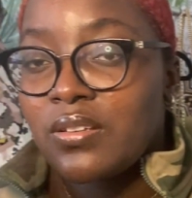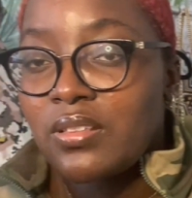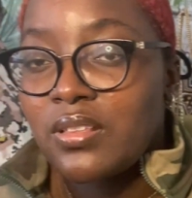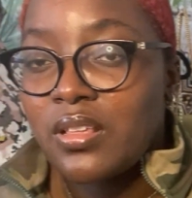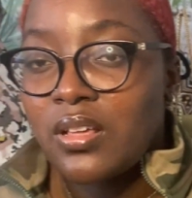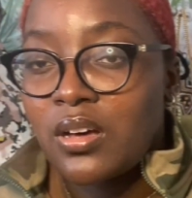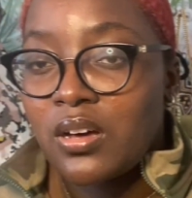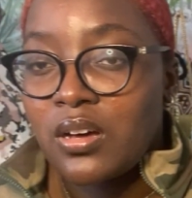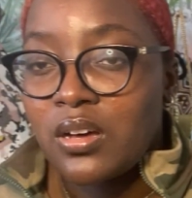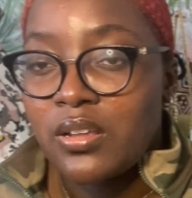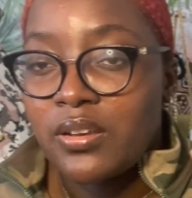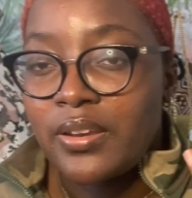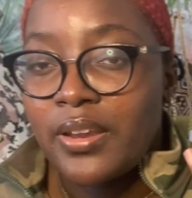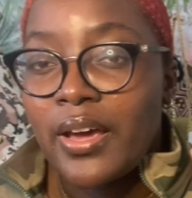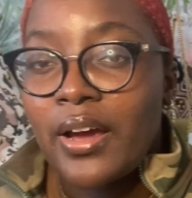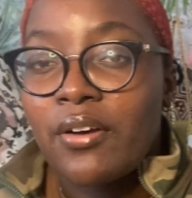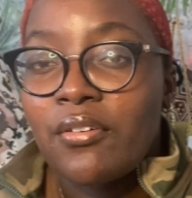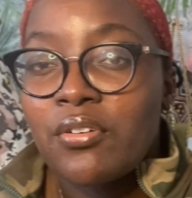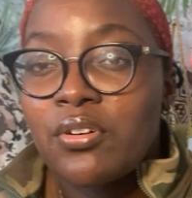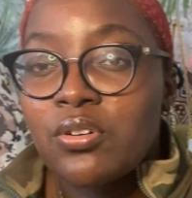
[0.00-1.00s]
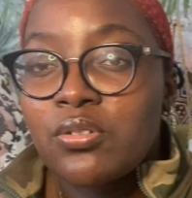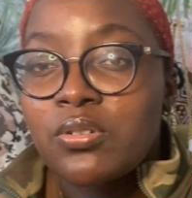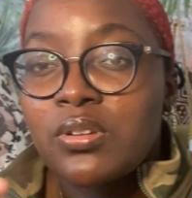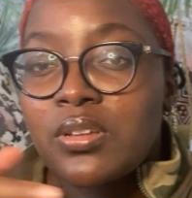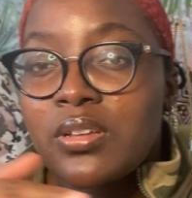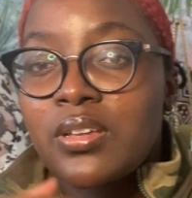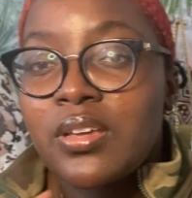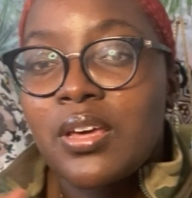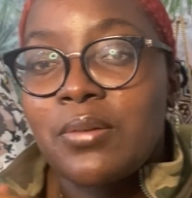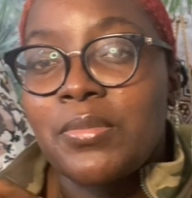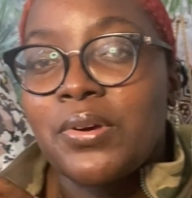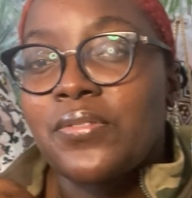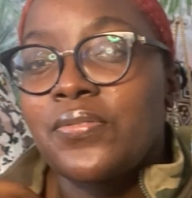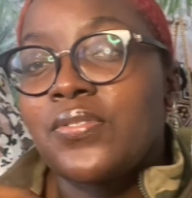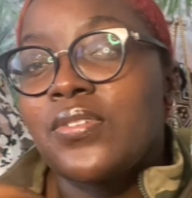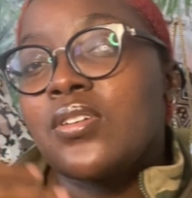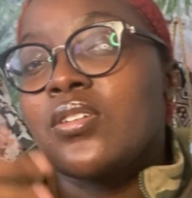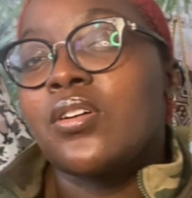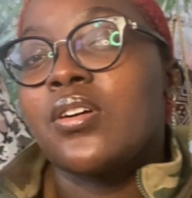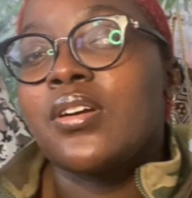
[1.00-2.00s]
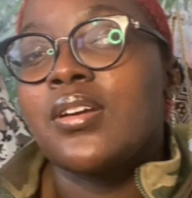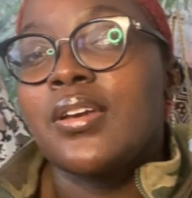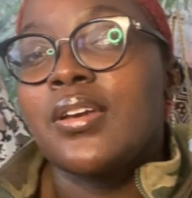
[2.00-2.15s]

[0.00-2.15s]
narrowed, and my feet aren't